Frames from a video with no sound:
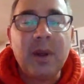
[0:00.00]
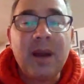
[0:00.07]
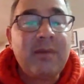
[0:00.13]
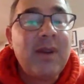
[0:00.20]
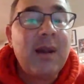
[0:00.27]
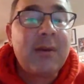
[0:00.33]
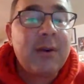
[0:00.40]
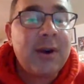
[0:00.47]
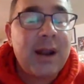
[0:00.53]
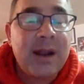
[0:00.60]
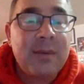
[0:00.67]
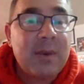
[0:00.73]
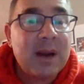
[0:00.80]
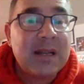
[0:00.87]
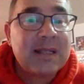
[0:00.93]
I've never heard
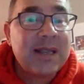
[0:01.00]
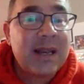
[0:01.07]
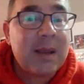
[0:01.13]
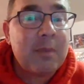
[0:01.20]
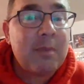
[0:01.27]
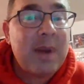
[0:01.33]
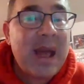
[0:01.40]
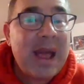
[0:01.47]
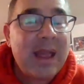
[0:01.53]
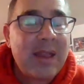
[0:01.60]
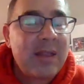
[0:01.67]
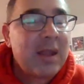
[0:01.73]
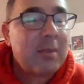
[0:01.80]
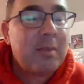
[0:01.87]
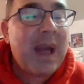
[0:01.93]
anybody say any ba
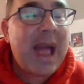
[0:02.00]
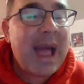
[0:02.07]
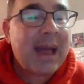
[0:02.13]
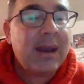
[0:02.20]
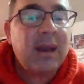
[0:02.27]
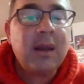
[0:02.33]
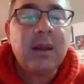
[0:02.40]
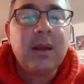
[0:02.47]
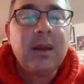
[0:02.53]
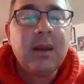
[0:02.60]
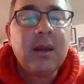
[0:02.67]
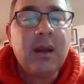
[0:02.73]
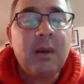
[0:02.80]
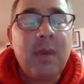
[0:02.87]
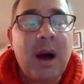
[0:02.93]
anything bad
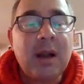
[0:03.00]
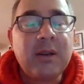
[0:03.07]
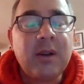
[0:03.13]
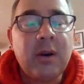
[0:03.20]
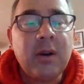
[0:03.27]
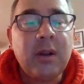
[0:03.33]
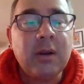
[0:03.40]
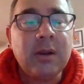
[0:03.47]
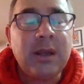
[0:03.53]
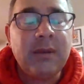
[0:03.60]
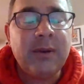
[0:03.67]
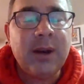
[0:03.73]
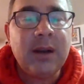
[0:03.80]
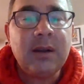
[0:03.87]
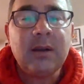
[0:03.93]
about Tony
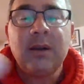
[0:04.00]
Oliva,